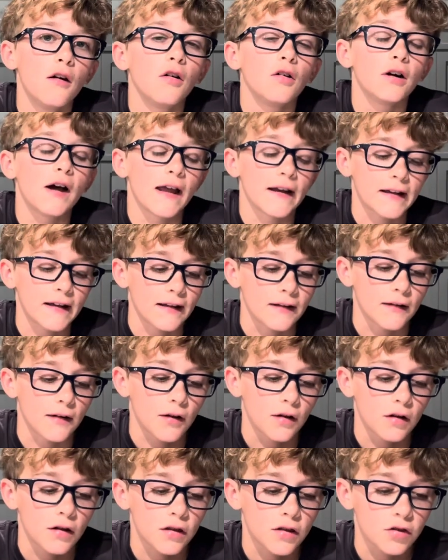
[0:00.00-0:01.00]
let in
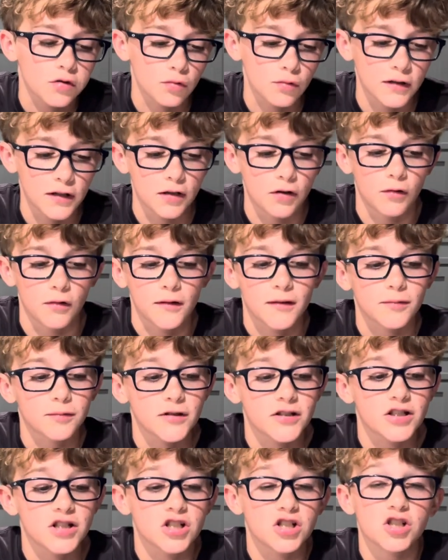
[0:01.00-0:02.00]
three goals,
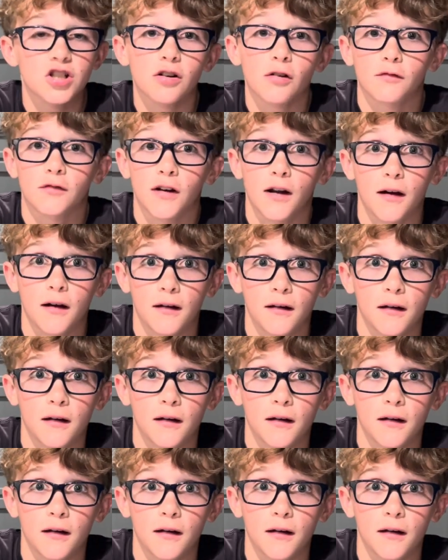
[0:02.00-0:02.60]
which he should have not.